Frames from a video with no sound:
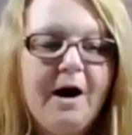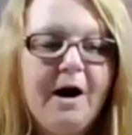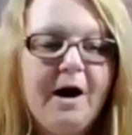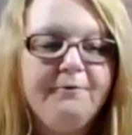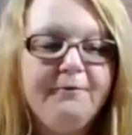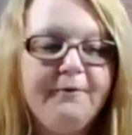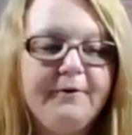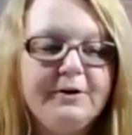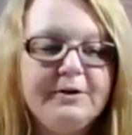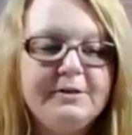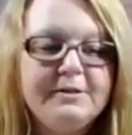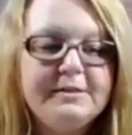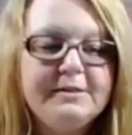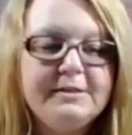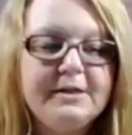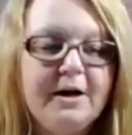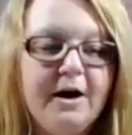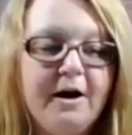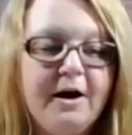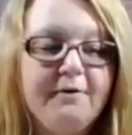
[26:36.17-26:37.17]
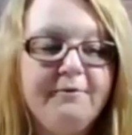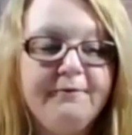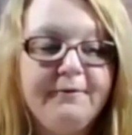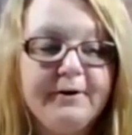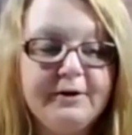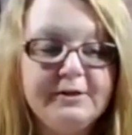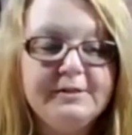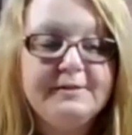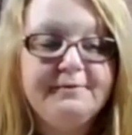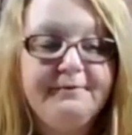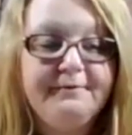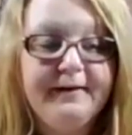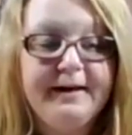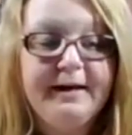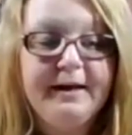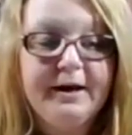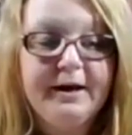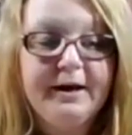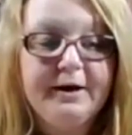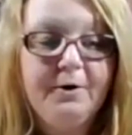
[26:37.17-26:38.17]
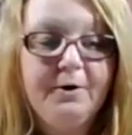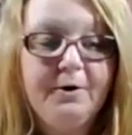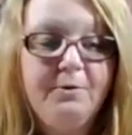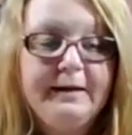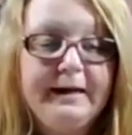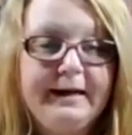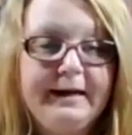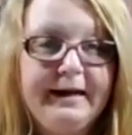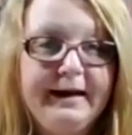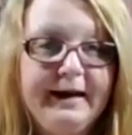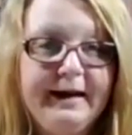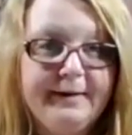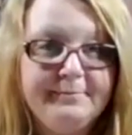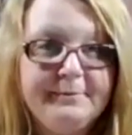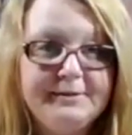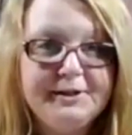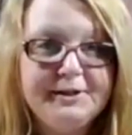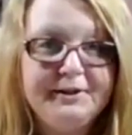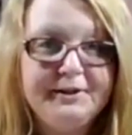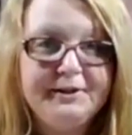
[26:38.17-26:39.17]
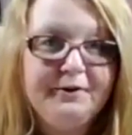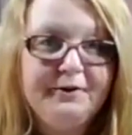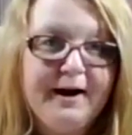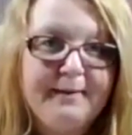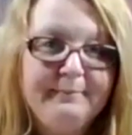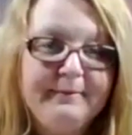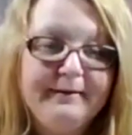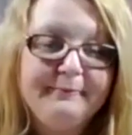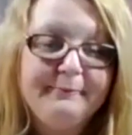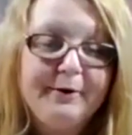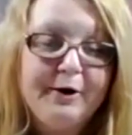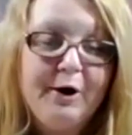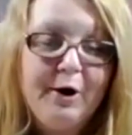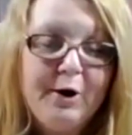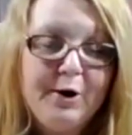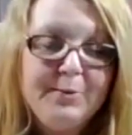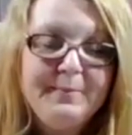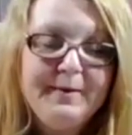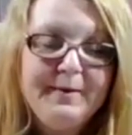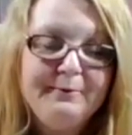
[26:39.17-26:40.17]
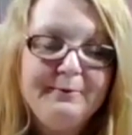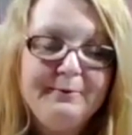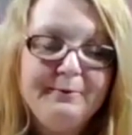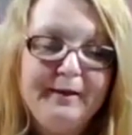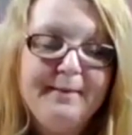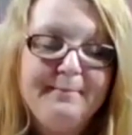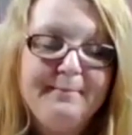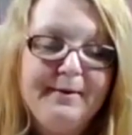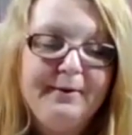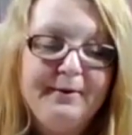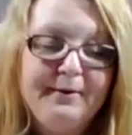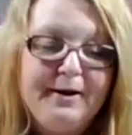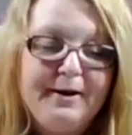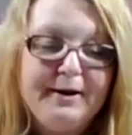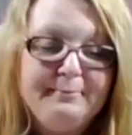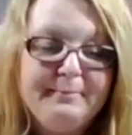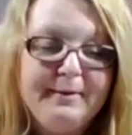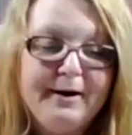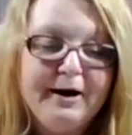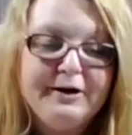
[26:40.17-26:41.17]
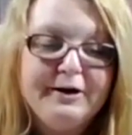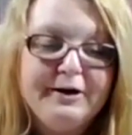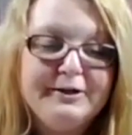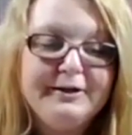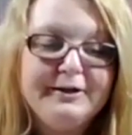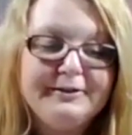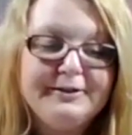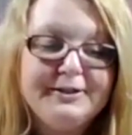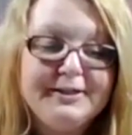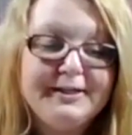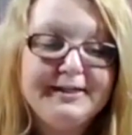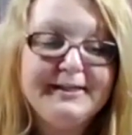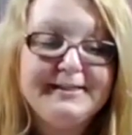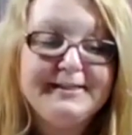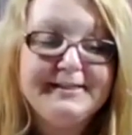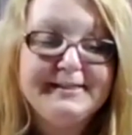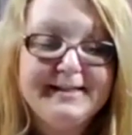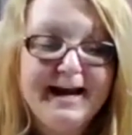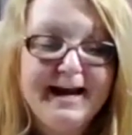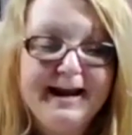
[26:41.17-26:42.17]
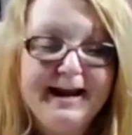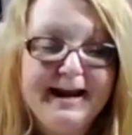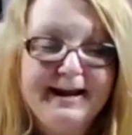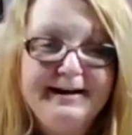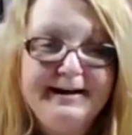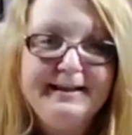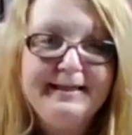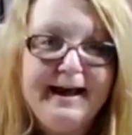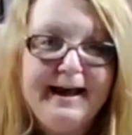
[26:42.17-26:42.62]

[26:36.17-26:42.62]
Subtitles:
our first video leading up to the crop, we're hoping will come out on March 2nd.